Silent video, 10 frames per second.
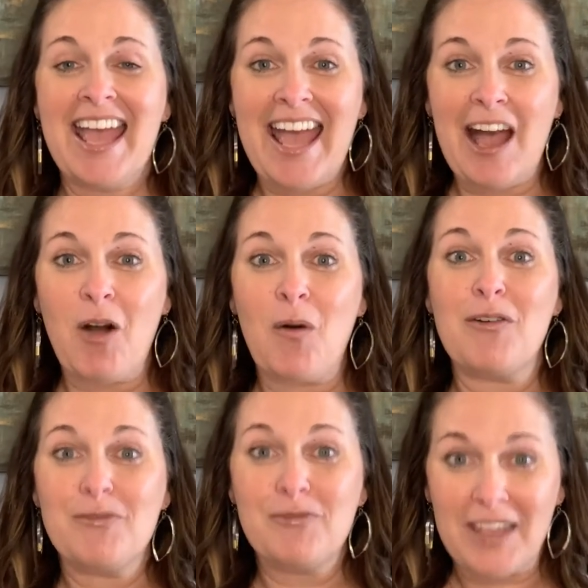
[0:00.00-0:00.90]

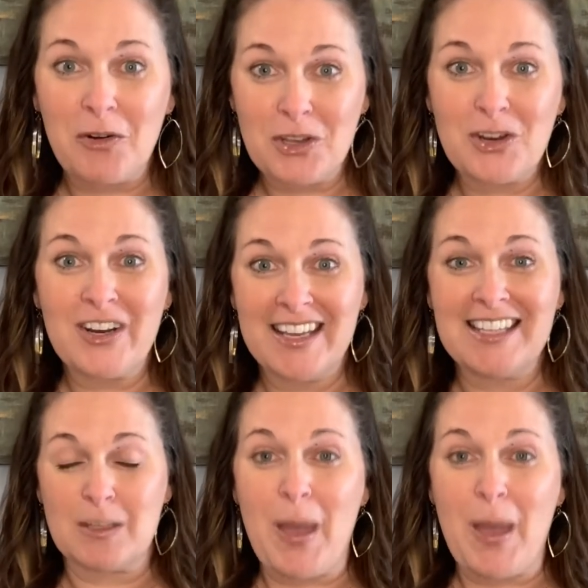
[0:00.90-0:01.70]
how failure is a